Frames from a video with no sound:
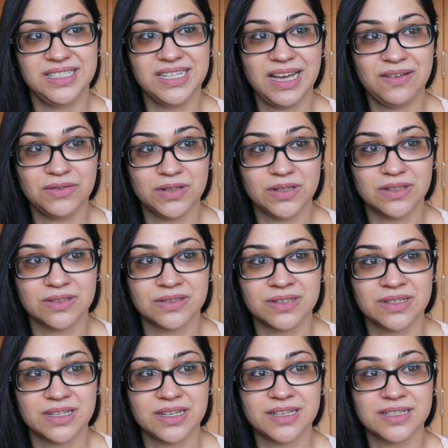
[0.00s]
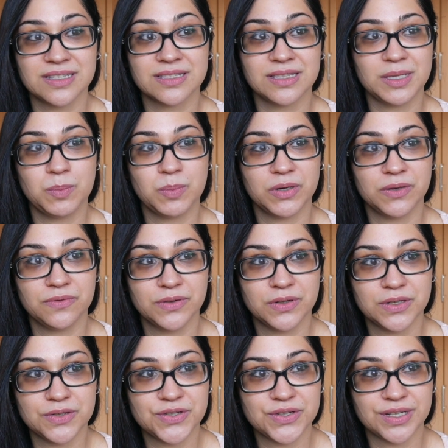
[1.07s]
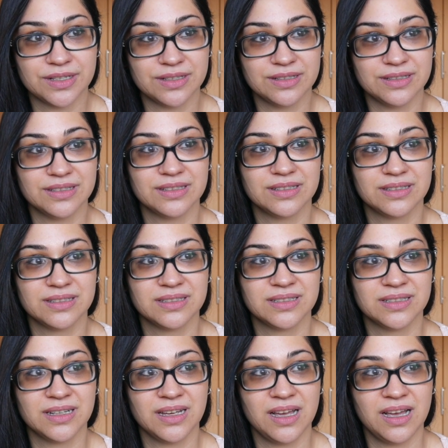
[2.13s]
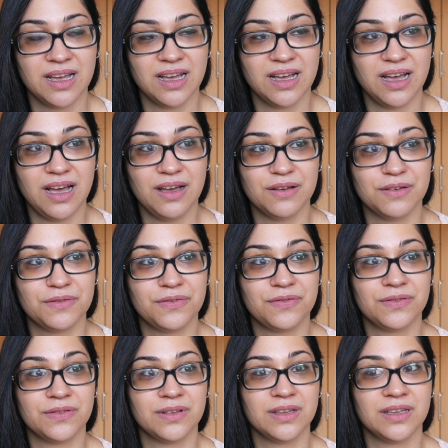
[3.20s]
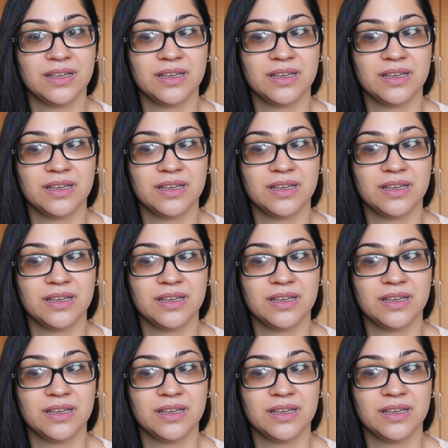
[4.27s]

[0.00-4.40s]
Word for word: The devil is the perversion of